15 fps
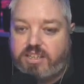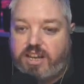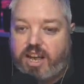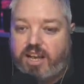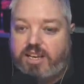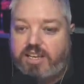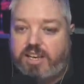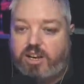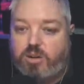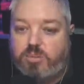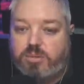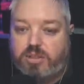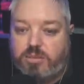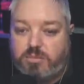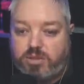I need a
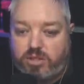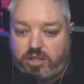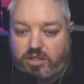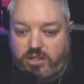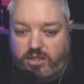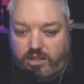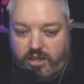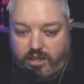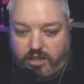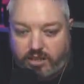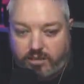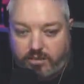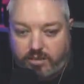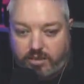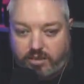couple of these machines to
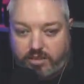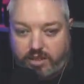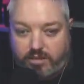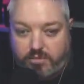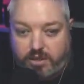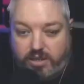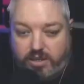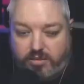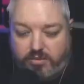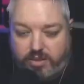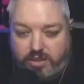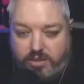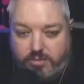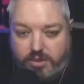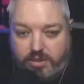kind of start making
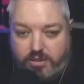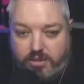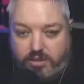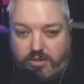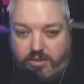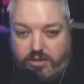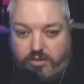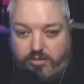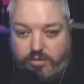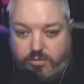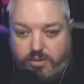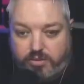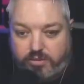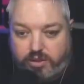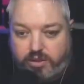things a bit clearer for
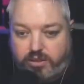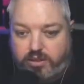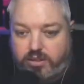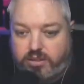me, right?